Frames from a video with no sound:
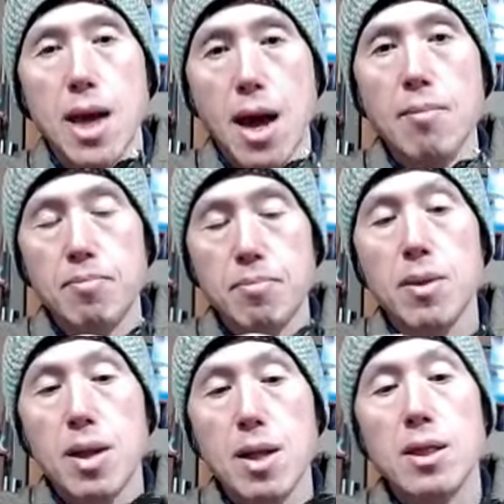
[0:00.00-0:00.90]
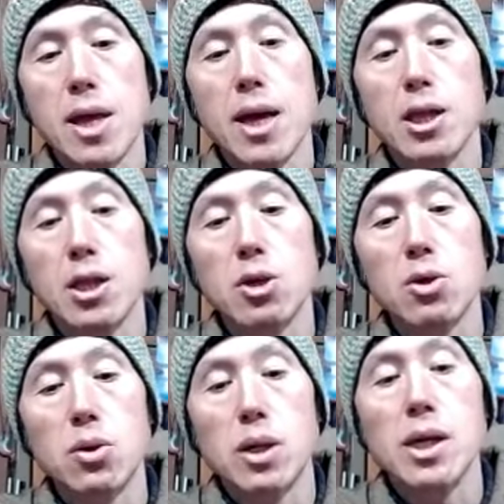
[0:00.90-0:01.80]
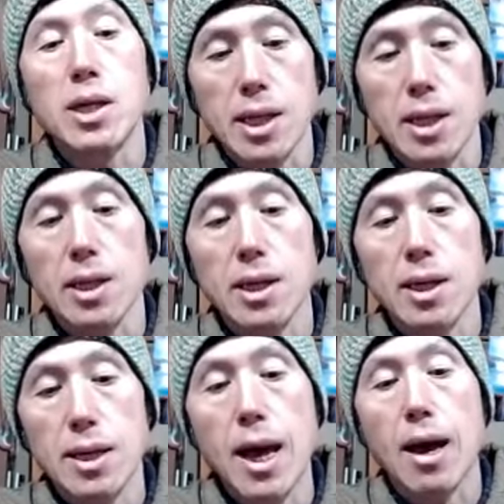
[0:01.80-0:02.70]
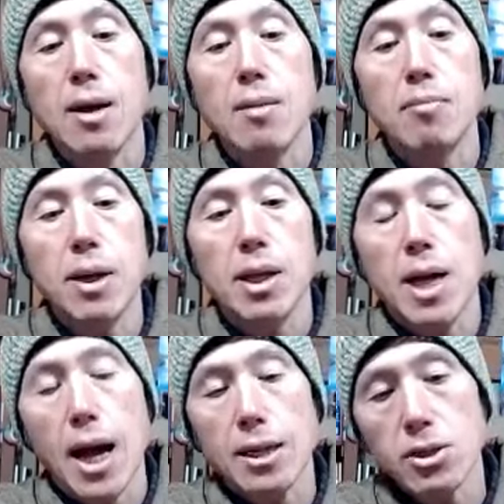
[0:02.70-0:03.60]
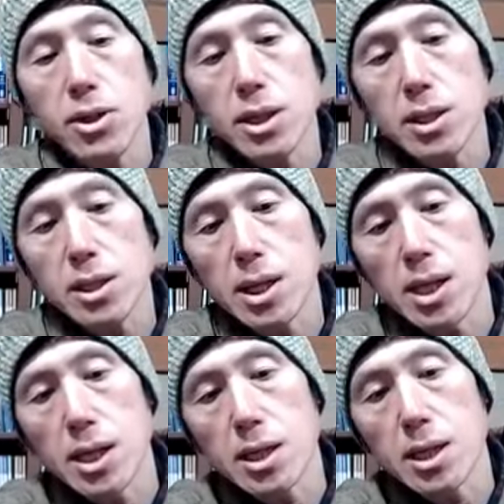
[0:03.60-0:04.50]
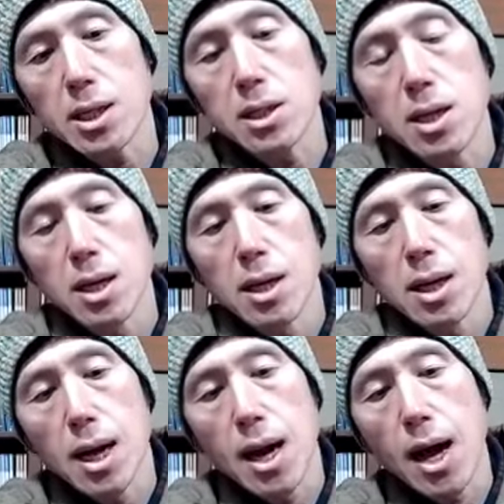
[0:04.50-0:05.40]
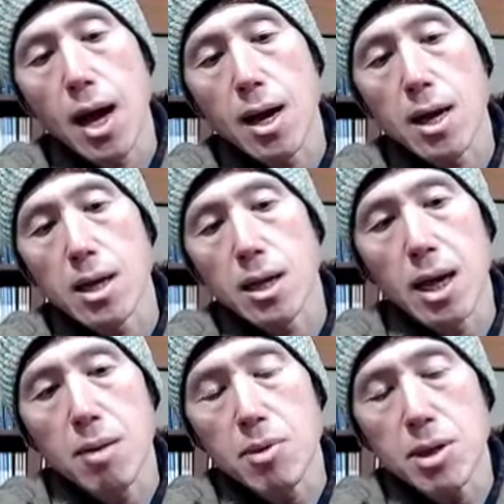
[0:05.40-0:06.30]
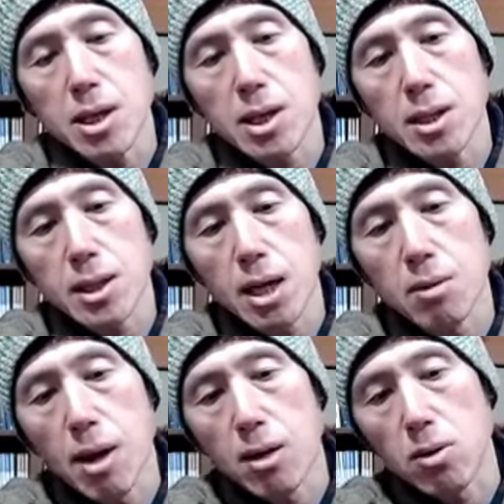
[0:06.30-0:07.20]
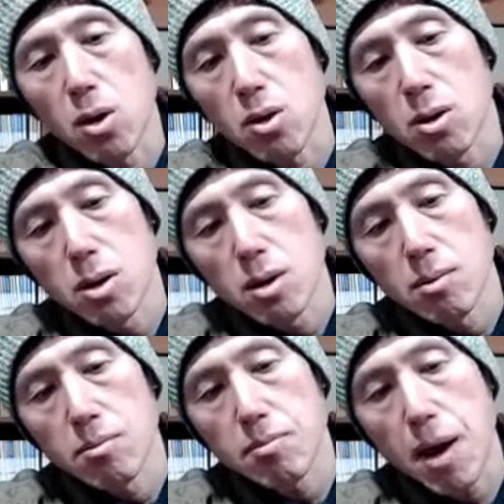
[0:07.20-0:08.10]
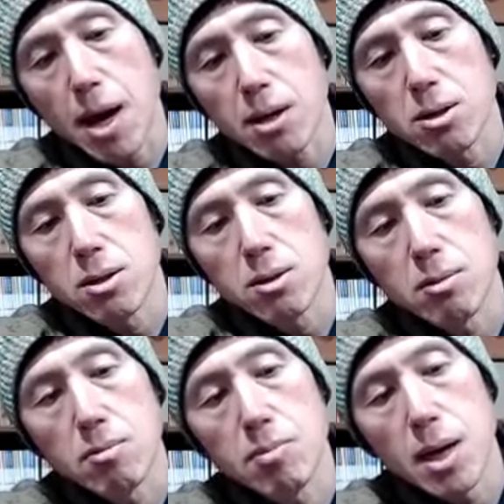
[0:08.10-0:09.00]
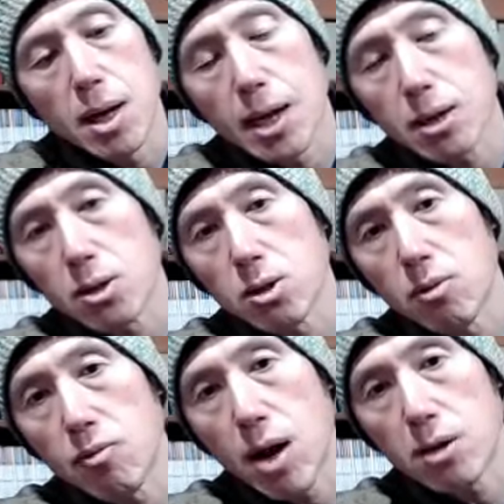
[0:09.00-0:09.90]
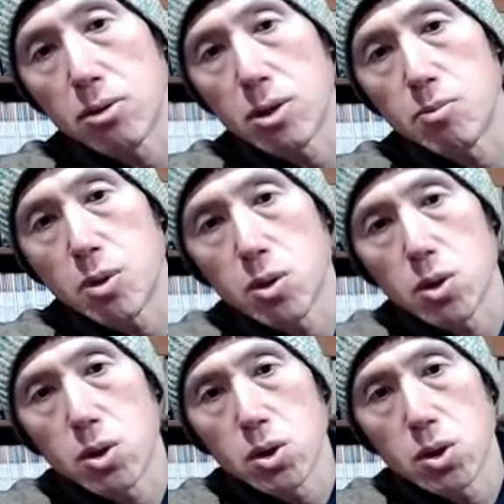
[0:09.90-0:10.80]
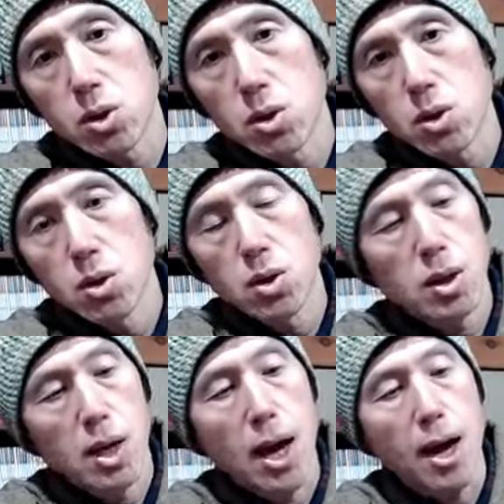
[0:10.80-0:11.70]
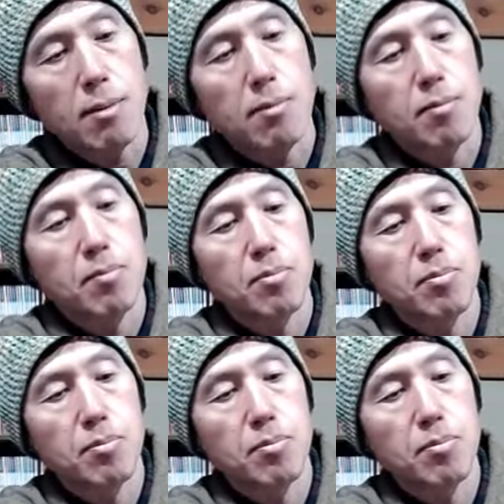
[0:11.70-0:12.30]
Yeah, then you eat it. Yeah, but as you can see, it is like everything is kind of, I don't know, pack like sort of factory produced. Yeah.